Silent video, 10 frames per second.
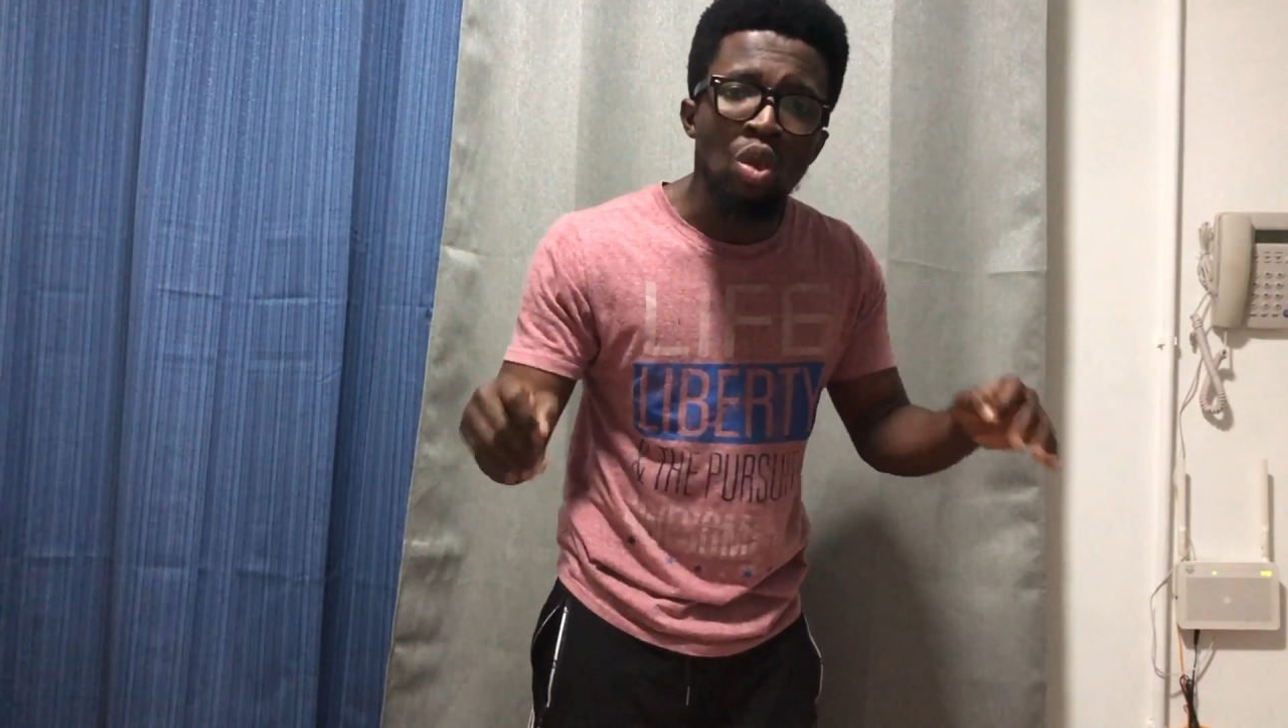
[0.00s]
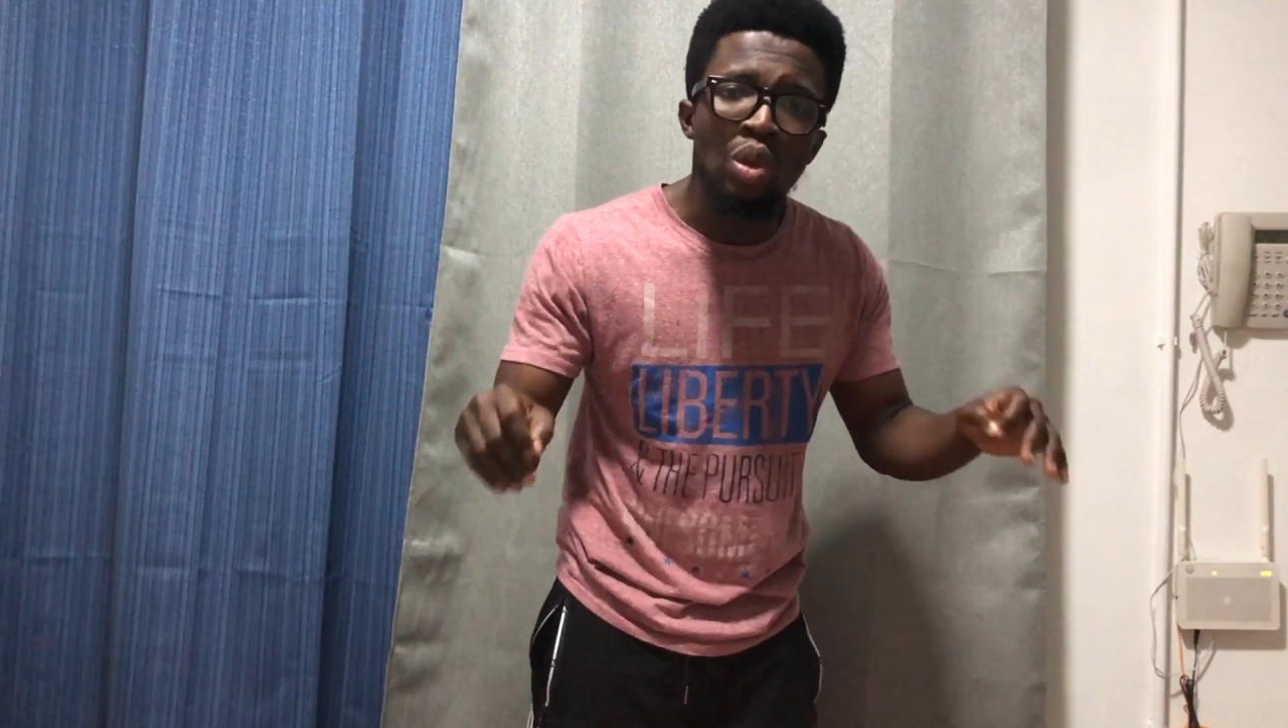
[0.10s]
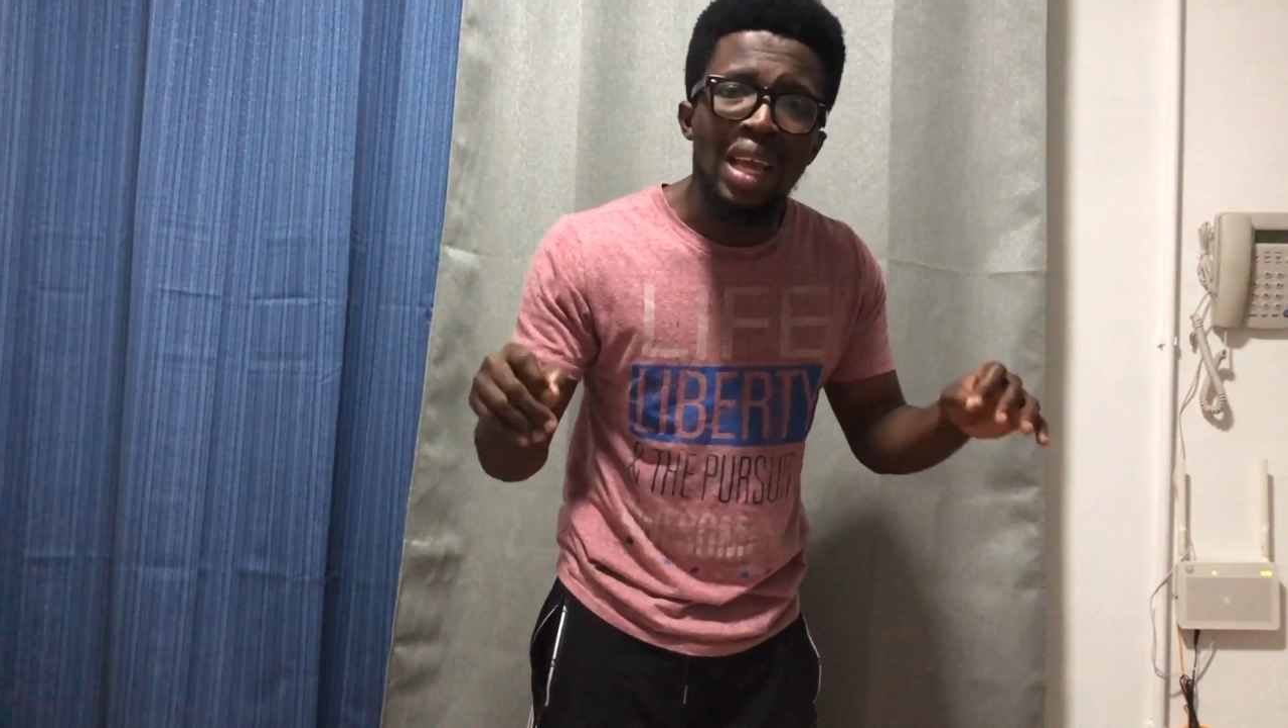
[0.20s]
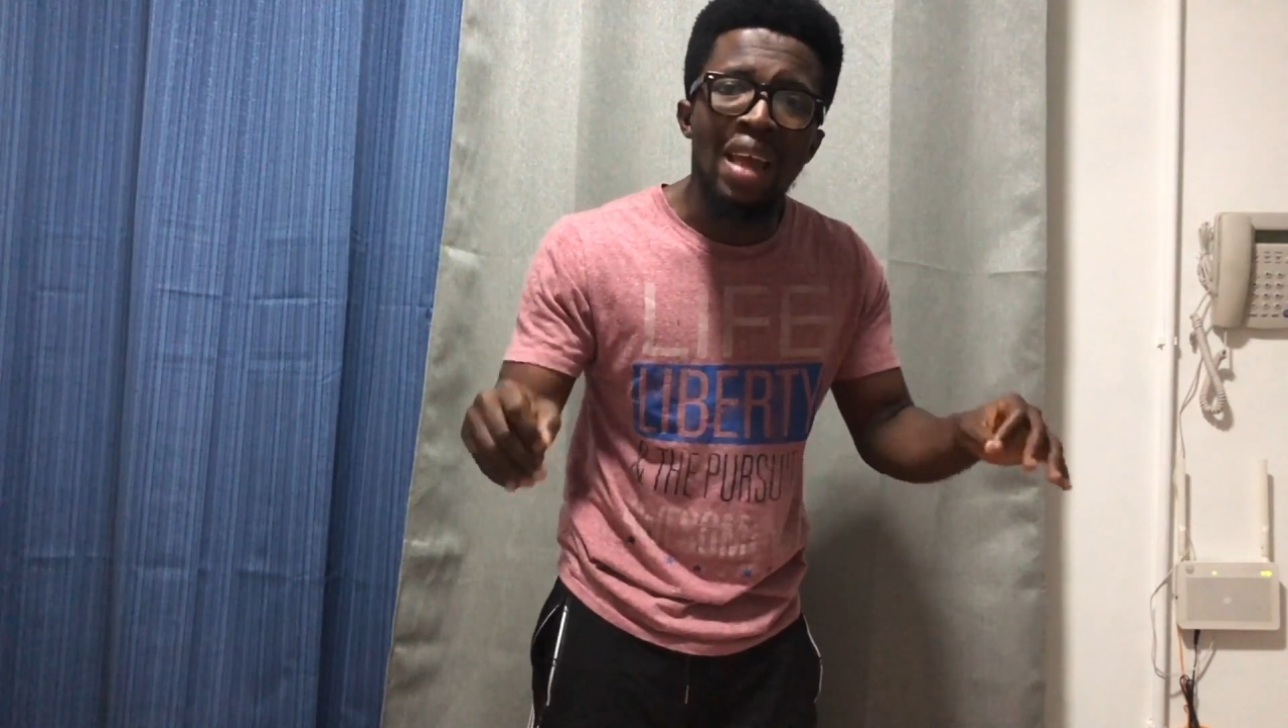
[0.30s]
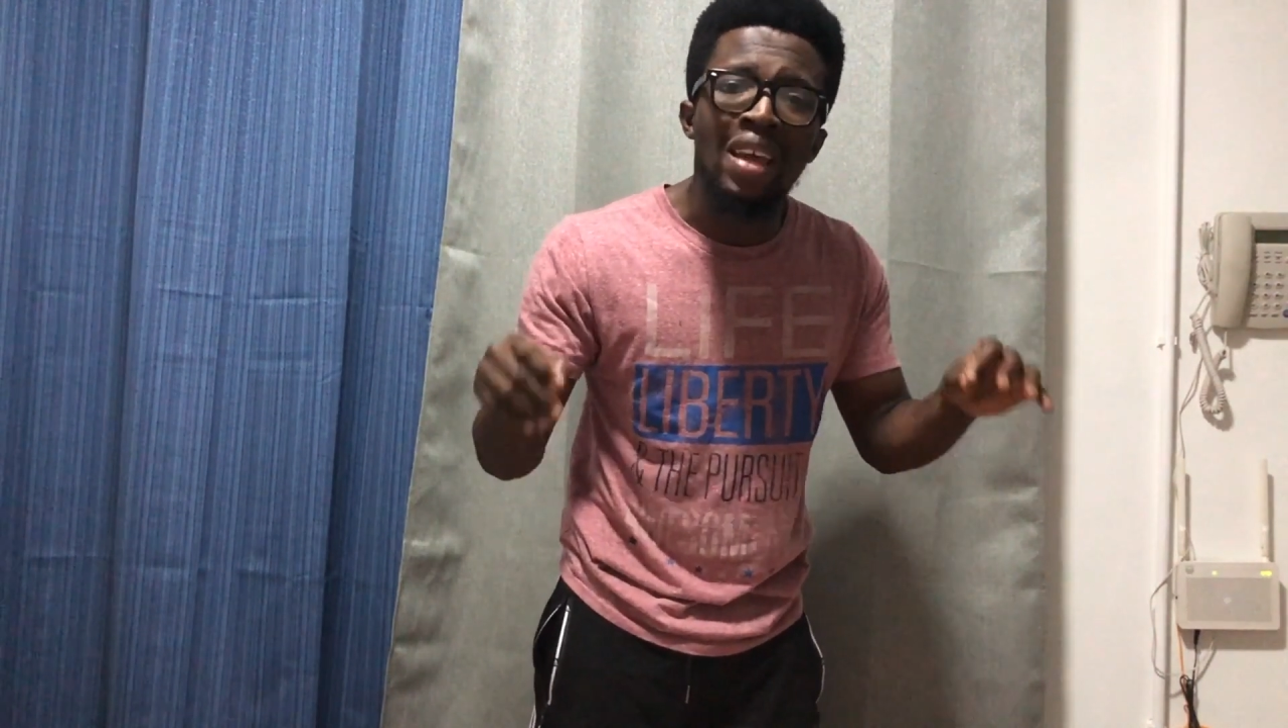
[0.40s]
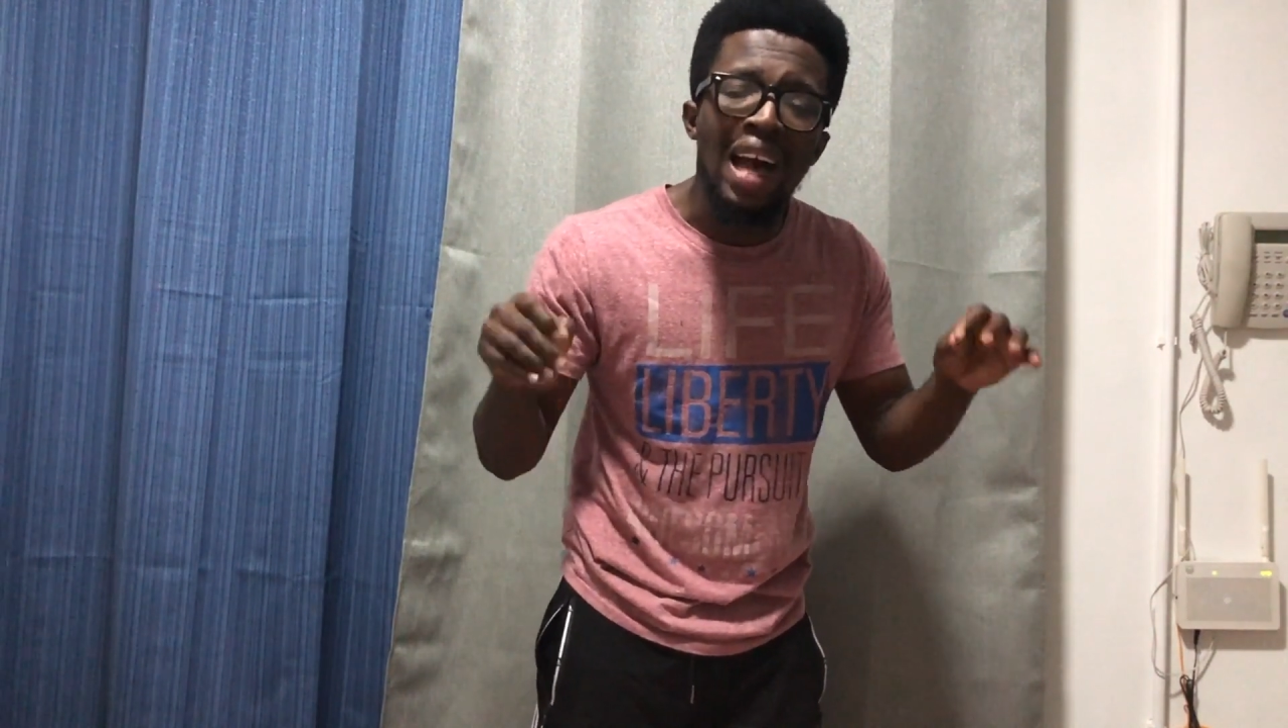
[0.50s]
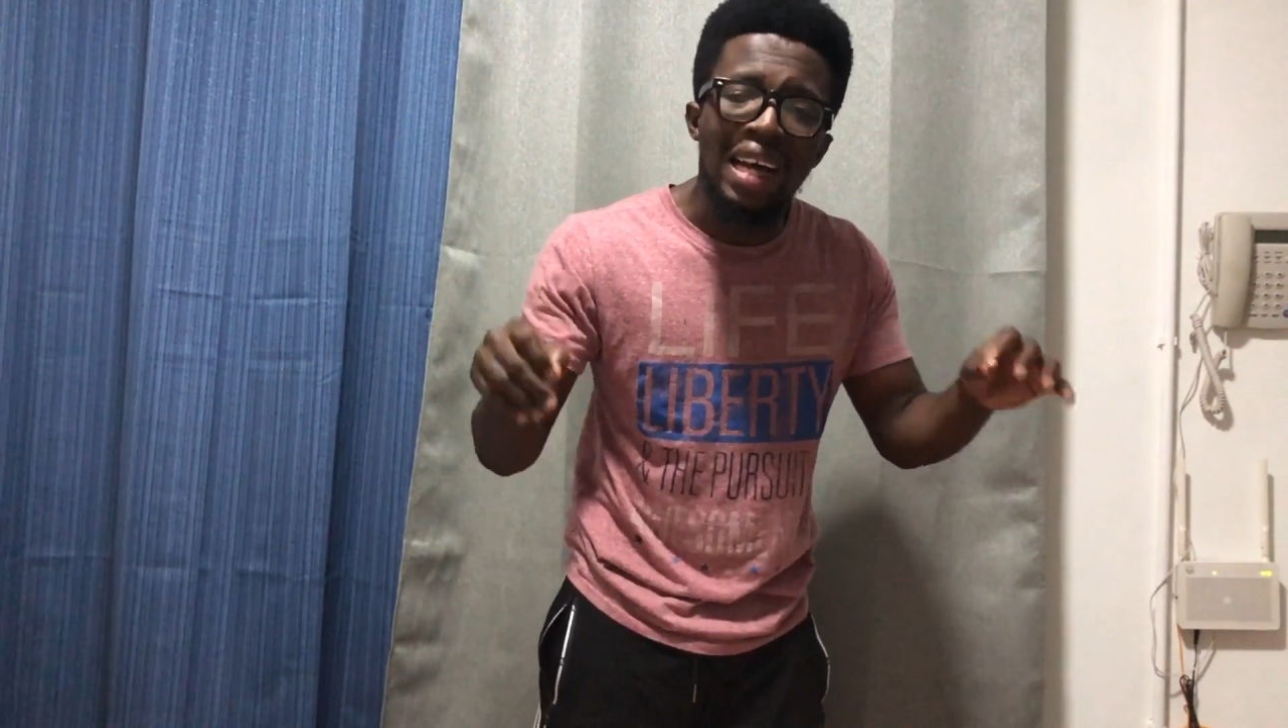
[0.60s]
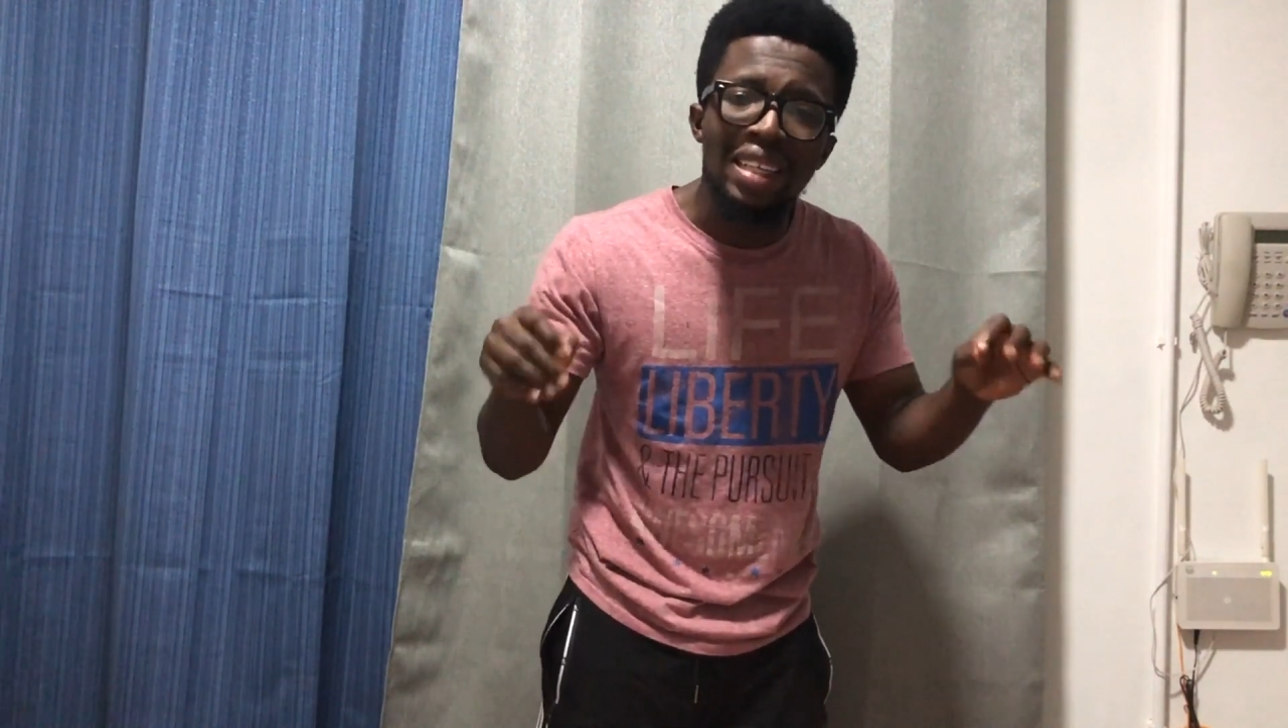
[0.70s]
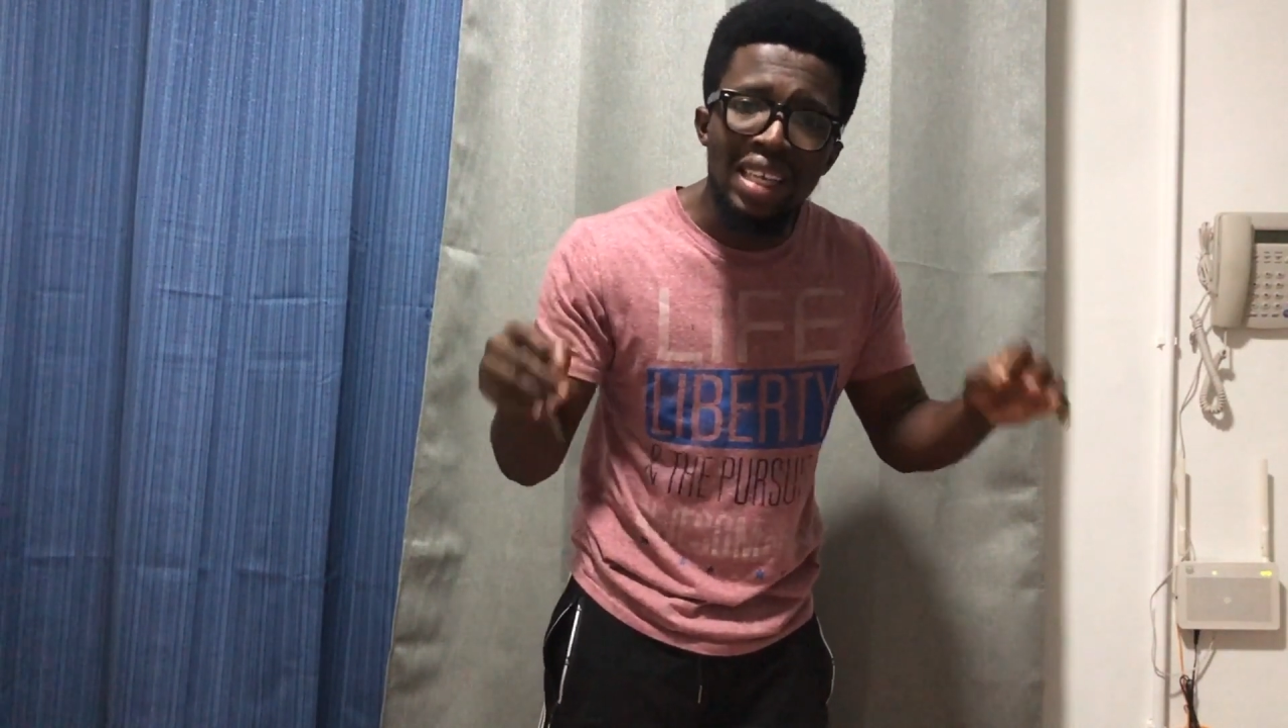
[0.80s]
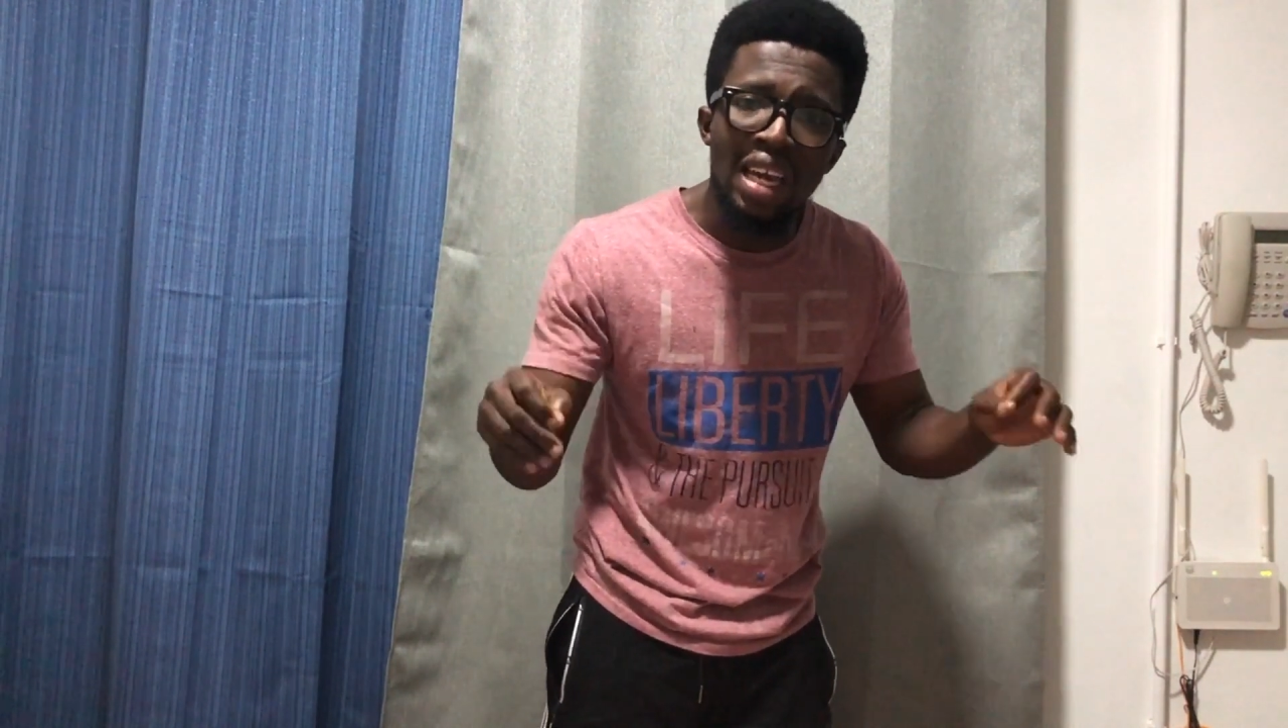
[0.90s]
not a
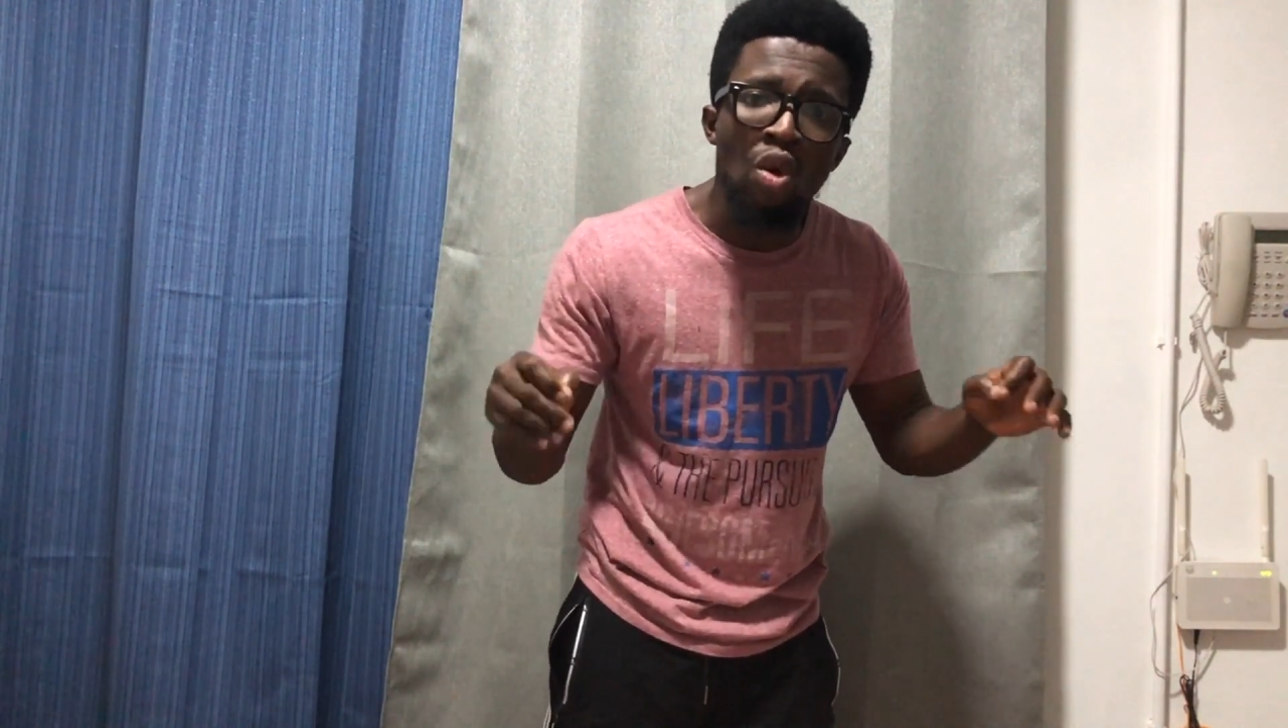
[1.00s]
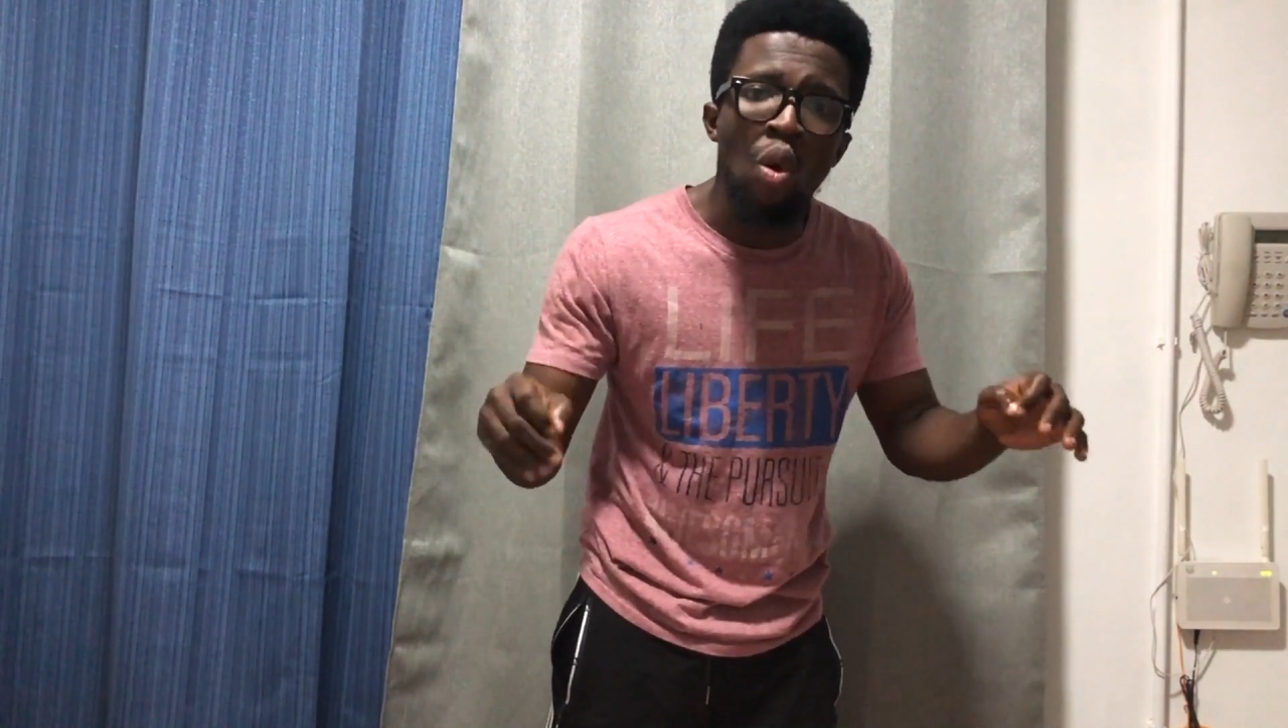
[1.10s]
Ghanaian